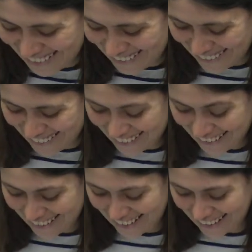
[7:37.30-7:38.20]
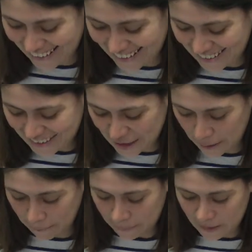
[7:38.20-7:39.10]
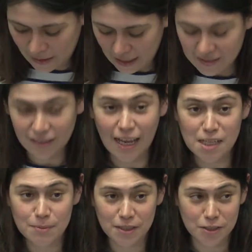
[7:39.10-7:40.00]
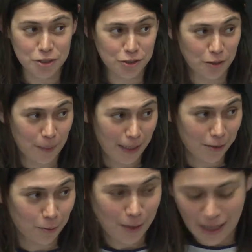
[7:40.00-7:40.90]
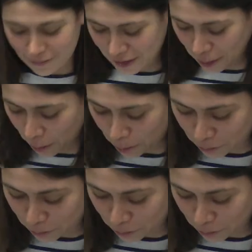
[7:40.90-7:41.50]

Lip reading: And as a last-minute addition to the panel, we have Nicole